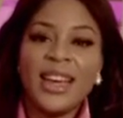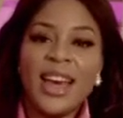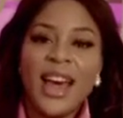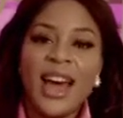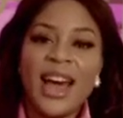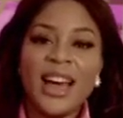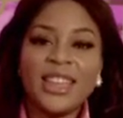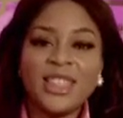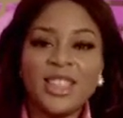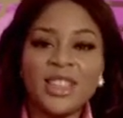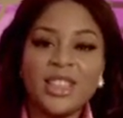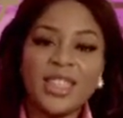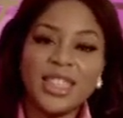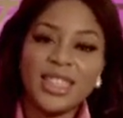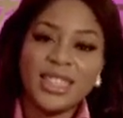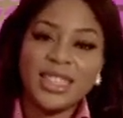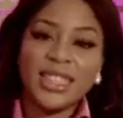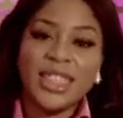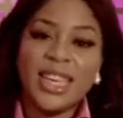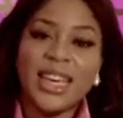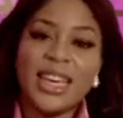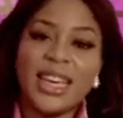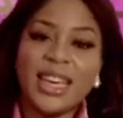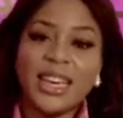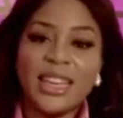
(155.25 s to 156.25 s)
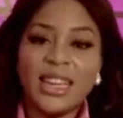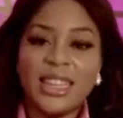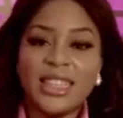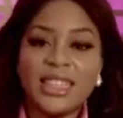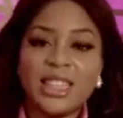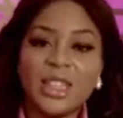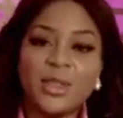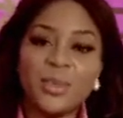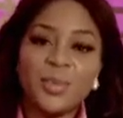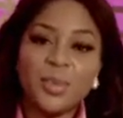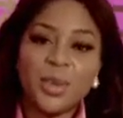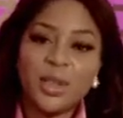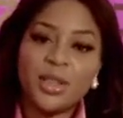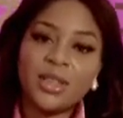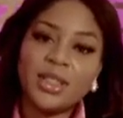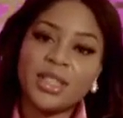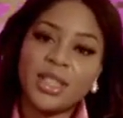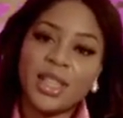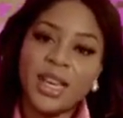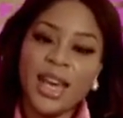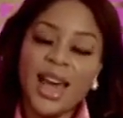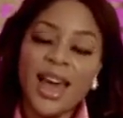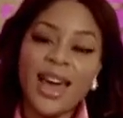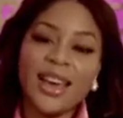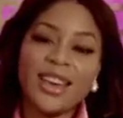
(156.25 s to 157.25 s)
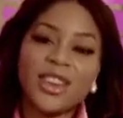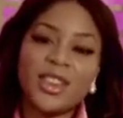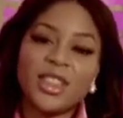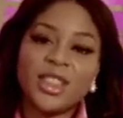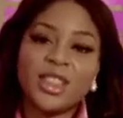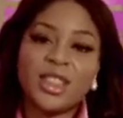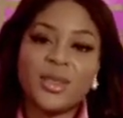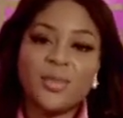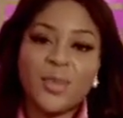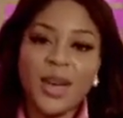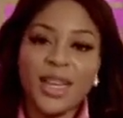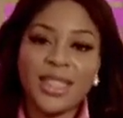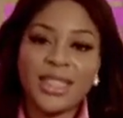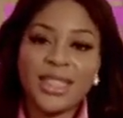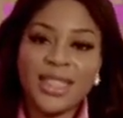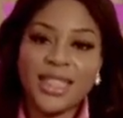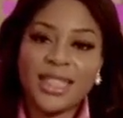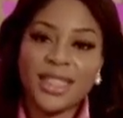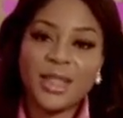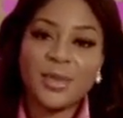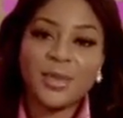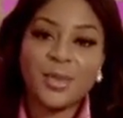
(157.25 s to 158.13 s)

As you can see, it is a beauty and cosmetic